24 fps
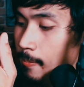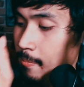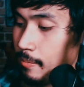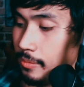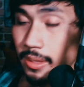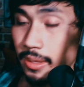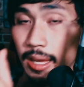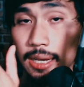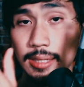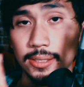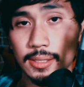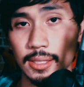
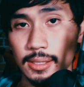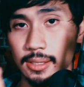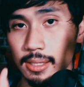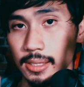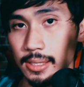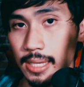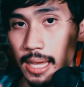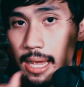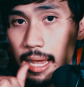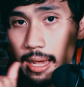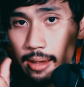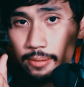Nice to
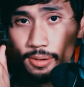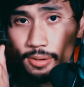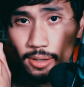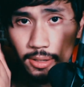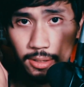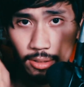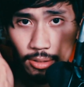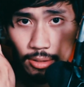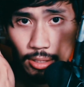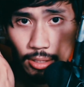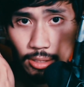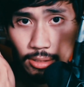just have
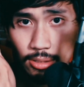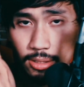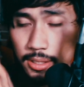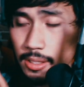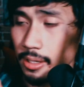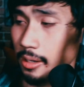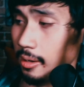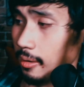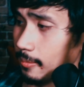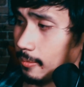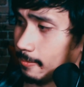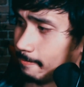this
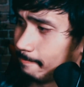here.